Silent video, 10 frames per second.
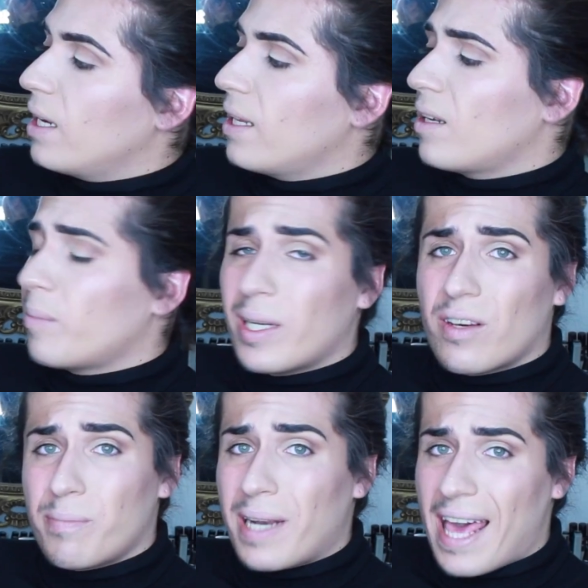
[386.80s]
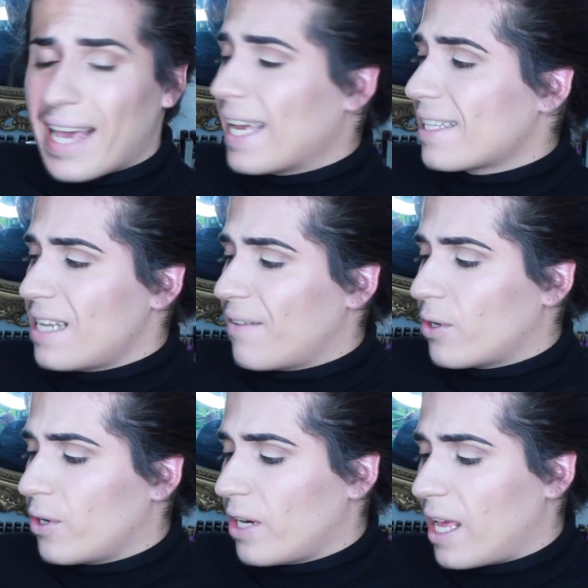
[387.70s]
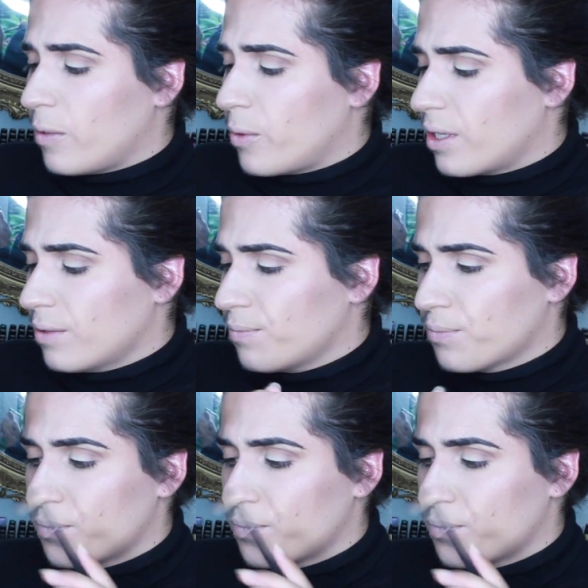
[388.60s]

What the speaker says: A little bit of black has never hurt anyone,